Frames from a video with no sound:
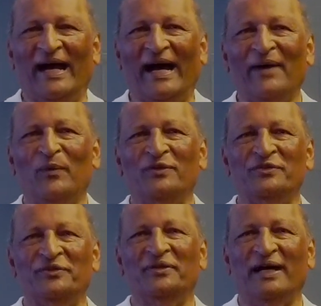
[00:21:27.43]
I want
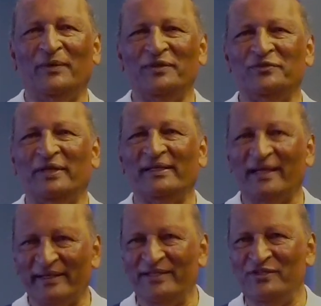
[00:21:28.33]
to I want to
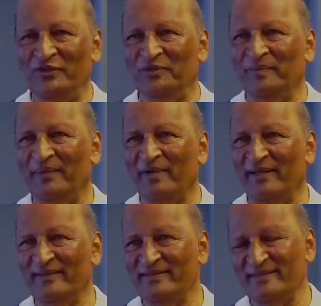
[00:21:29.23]
encourage you, my
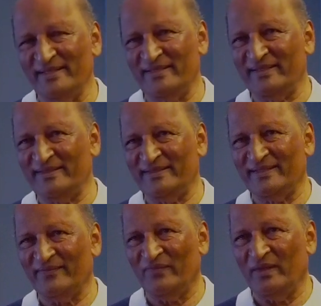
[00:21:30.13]
brothers and sisters,
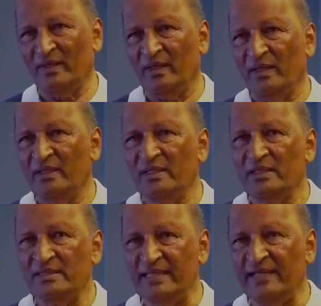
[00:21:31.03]

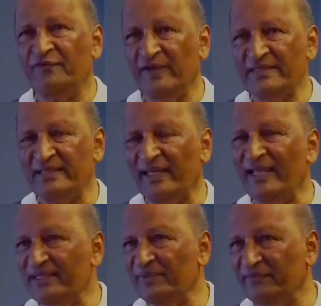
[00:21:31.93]
Seek first the
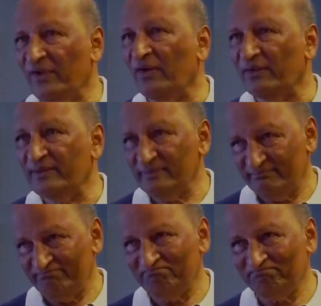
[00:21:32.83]
kingdom of God.
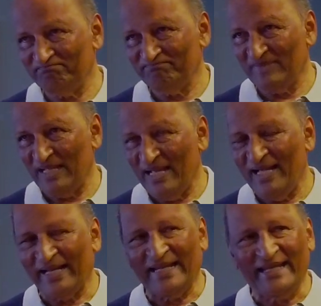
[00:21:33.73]

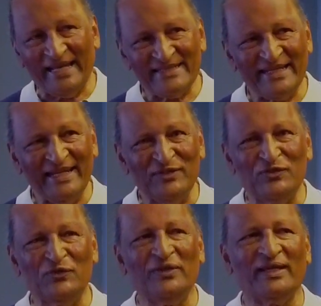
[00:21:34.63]
Get
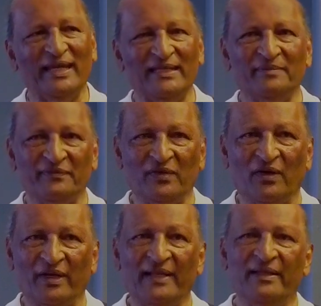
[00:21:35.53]
into the kingdom of
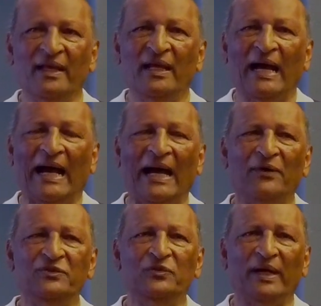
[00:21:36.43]
God. And
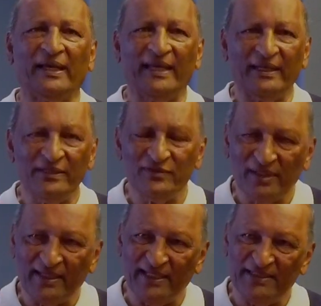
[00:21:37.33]
how do I get into the
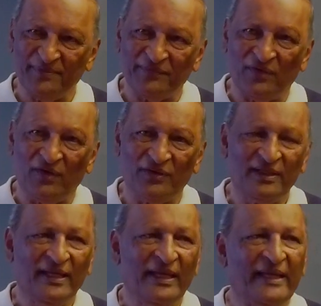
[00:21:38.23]
kingdom of
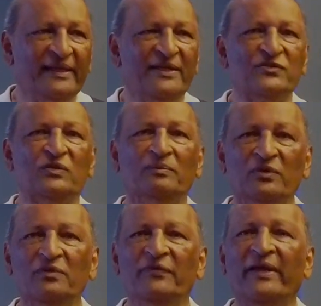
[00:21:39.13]
God? It is to
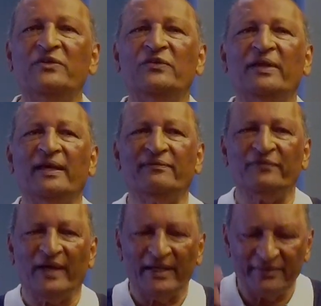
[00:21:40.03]
move into the
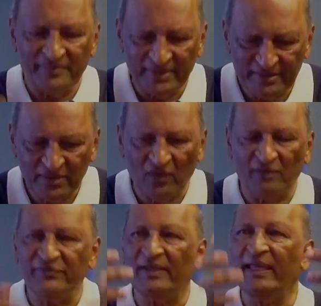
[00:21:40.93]
environment
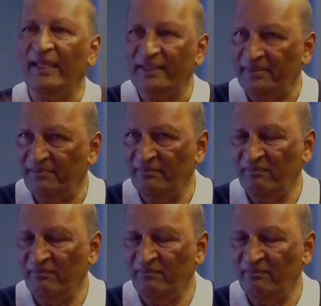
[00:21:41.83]
of the kingdom.